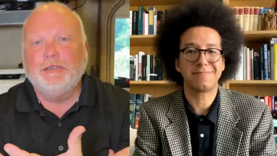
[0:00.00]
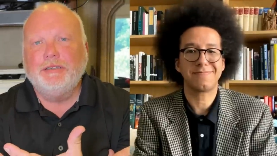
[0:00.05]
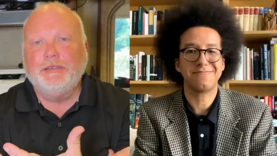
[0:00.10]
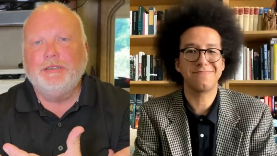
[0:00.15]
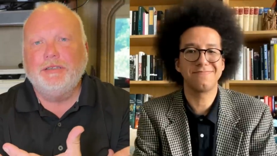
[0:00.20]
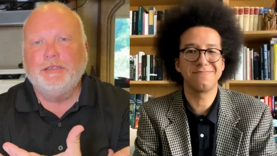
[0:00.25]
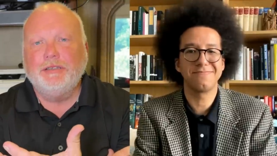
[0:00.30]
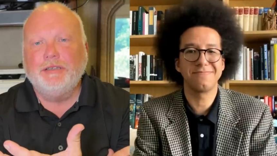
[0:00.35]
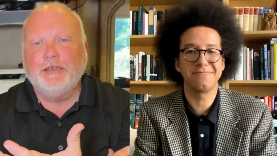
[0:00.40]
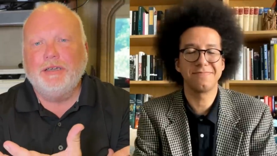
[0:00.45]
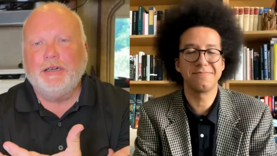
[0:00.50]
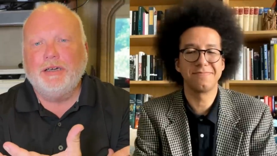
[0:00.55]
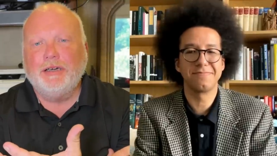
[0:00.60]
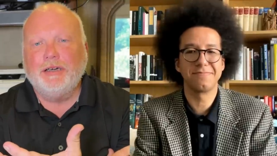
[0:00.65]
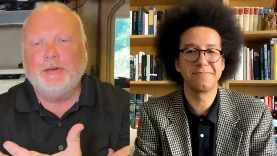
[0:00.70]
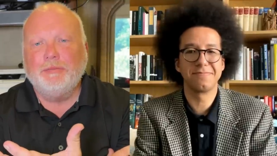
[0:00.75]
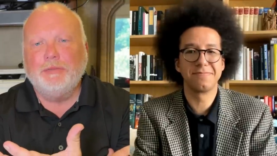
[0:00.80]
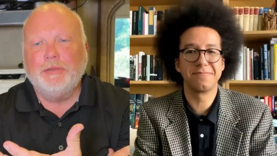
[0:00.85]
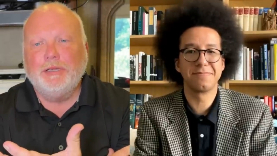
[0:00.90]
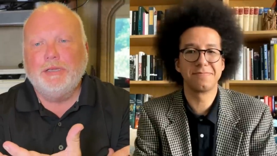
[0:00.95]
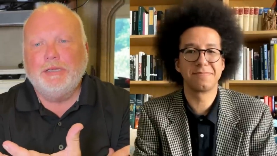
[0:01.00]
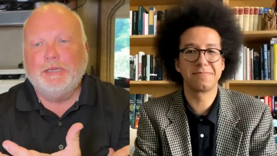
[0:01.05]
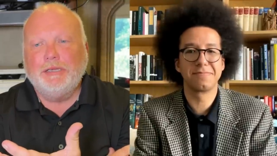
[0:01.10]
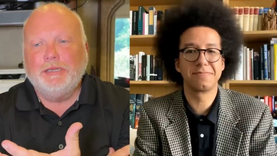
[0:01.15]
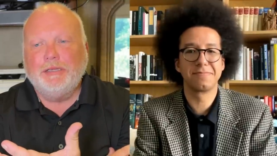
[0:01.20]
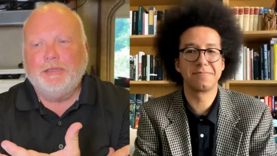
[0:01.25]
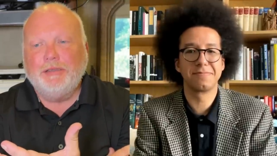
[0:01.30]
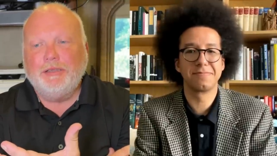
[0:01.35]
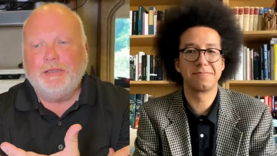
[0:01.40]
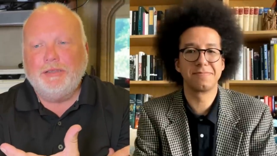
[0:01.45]
Speaker 1: That um,
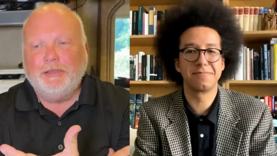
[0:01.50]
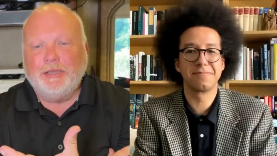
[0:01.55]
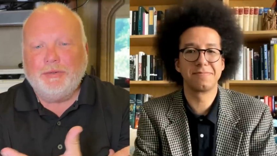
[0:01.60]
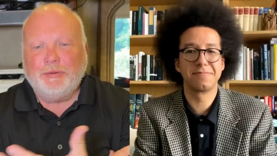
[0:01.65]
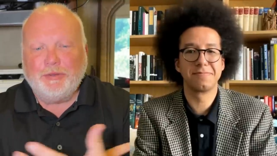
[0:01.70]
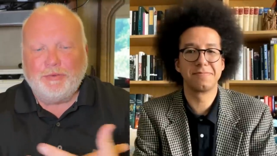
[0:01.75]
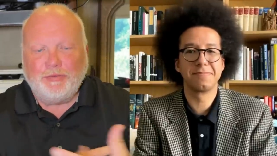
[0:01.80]
that they would